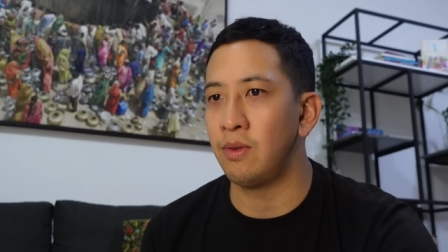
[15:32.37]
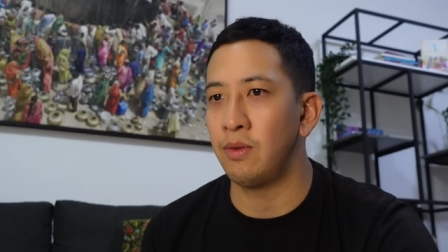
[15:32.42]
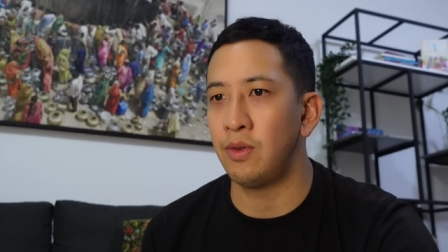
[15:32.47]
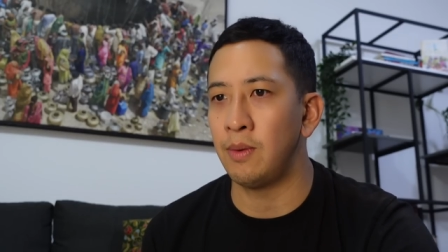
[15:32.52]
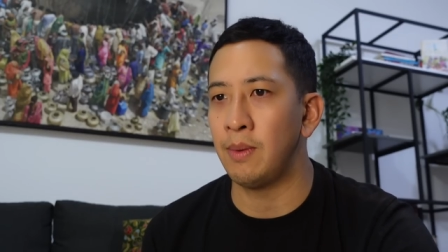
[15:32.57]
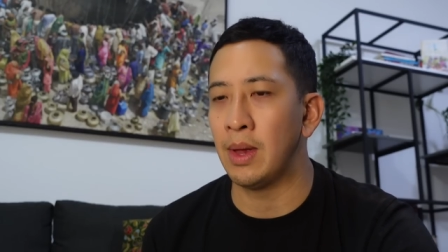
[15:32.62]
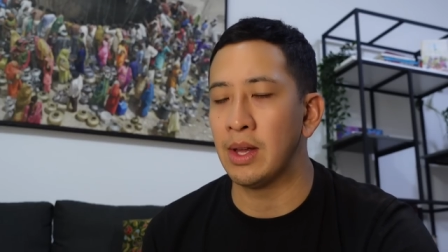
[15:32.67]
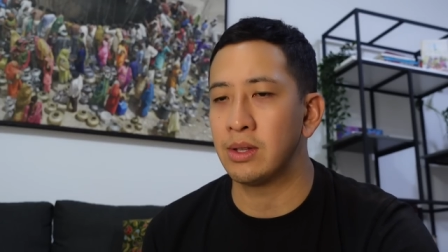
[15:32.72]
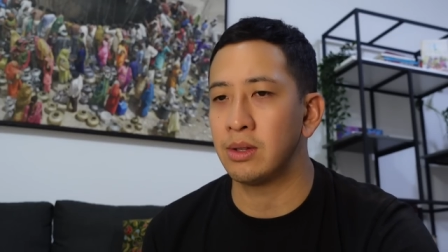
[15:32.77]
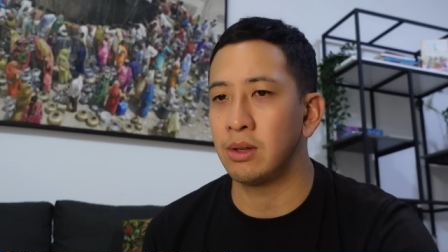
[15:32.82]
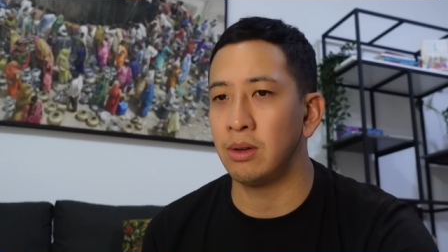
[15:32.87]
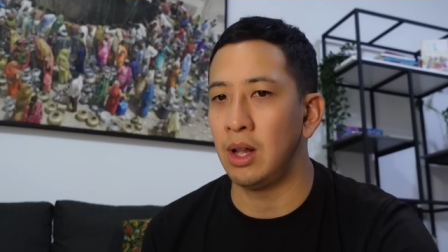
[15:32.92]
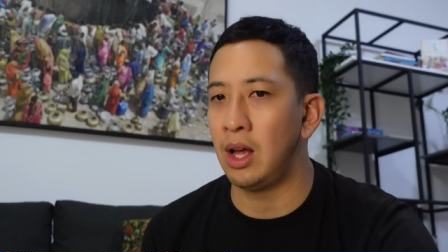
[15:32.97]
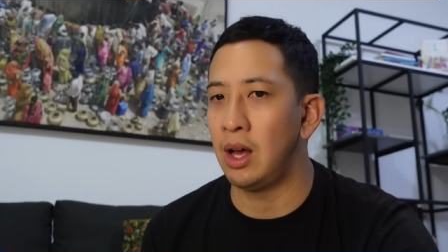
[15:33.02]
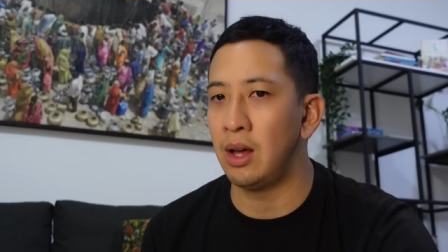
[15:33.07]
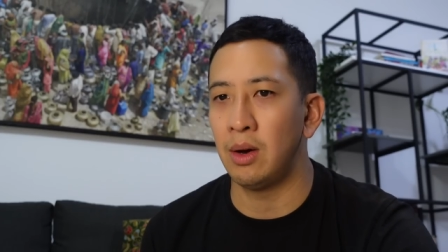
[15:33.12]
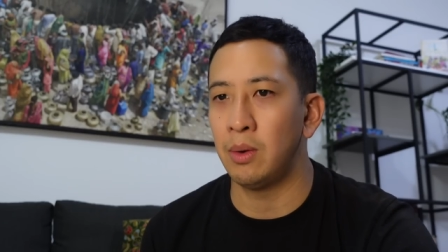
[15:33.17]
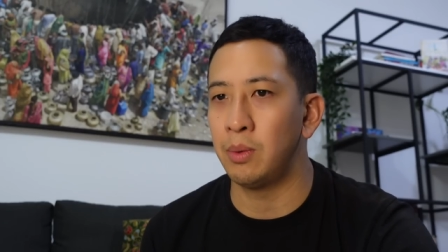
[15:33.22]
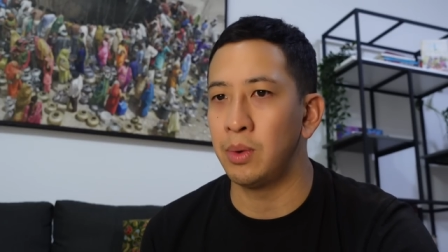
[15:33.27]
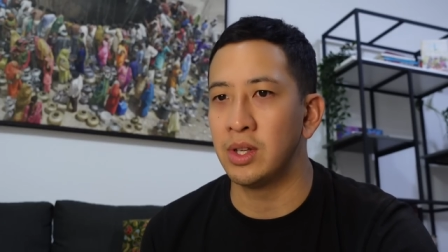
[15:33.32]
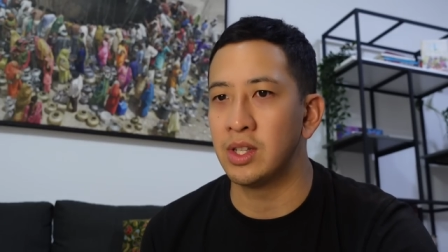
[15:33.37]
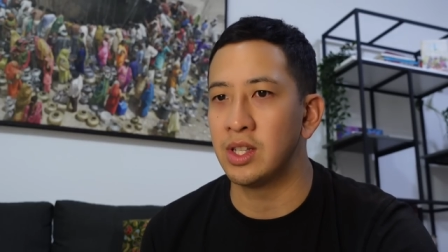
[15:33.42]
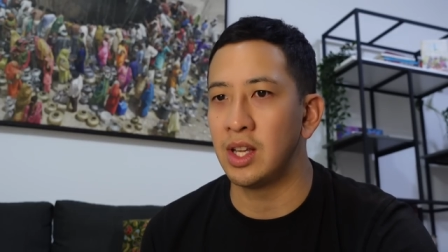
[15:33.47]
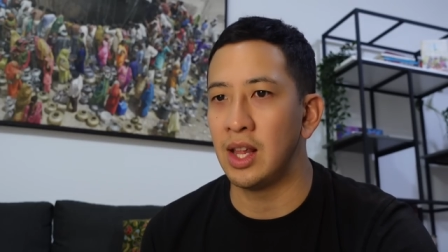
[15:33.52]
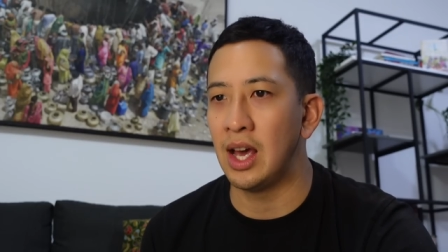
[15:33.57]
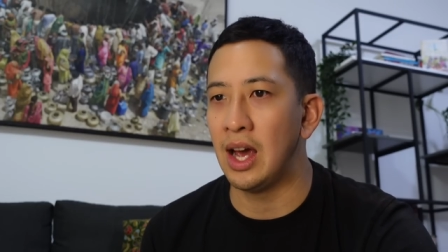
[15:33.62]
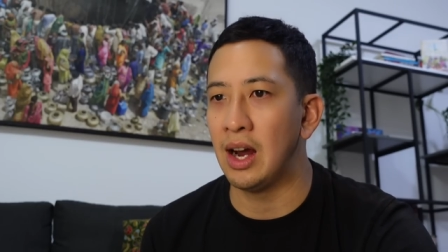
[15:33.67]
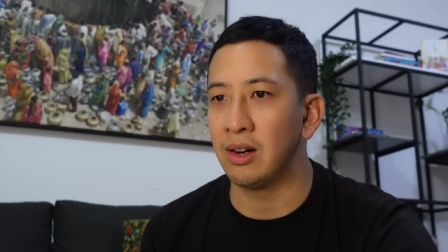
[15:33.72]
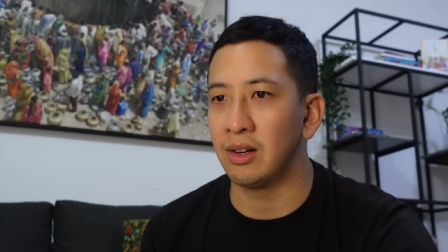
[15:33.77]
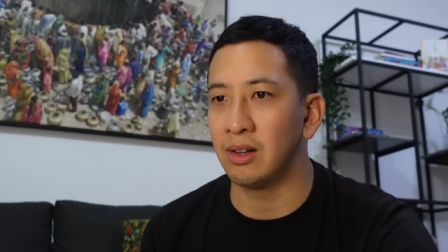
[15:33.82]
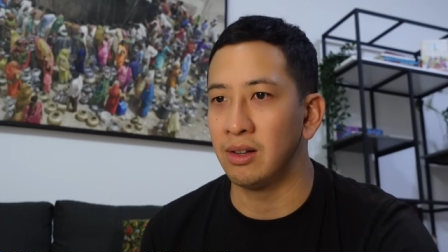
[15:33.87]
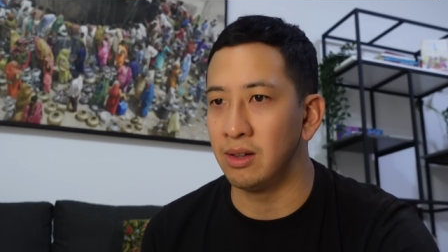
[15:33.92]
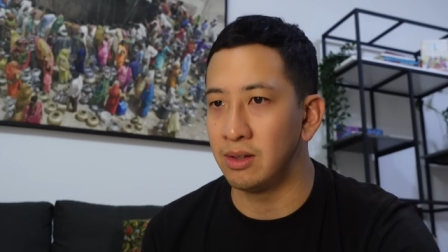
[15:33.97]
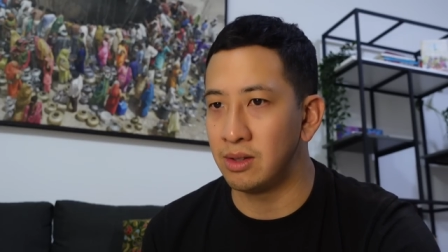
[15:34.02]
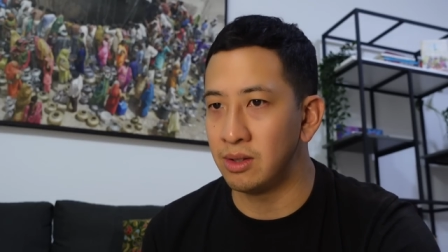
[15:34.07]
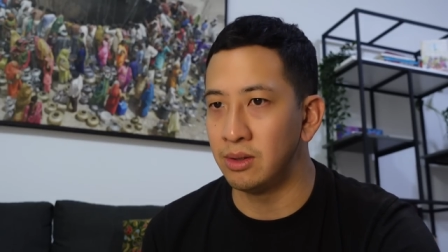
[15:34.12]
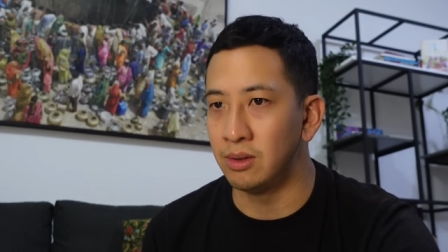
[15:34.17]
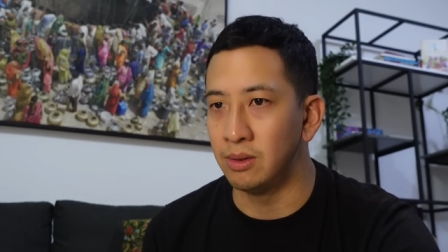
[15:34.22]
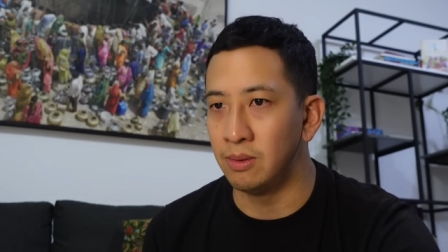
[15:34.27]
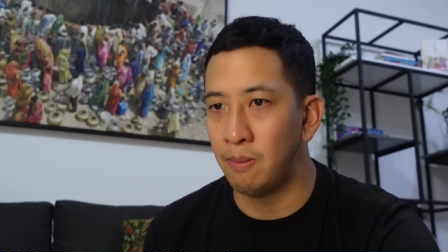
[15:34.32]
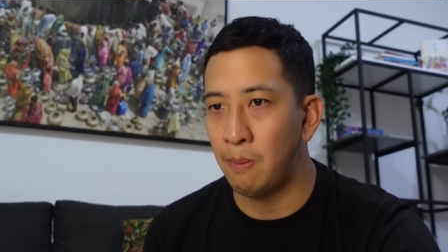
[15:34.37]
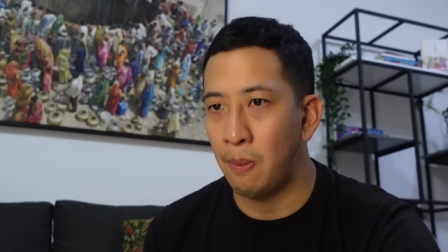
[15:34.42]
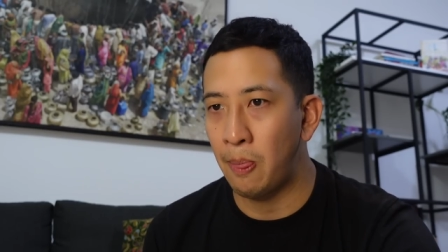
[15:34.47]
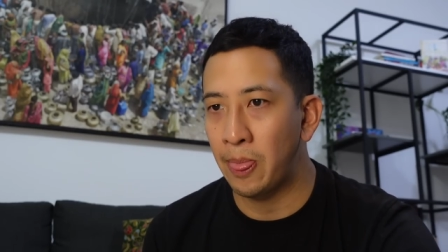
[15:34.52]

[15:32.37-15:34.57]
from that school, I, I wouldn't say they're arrogant at all.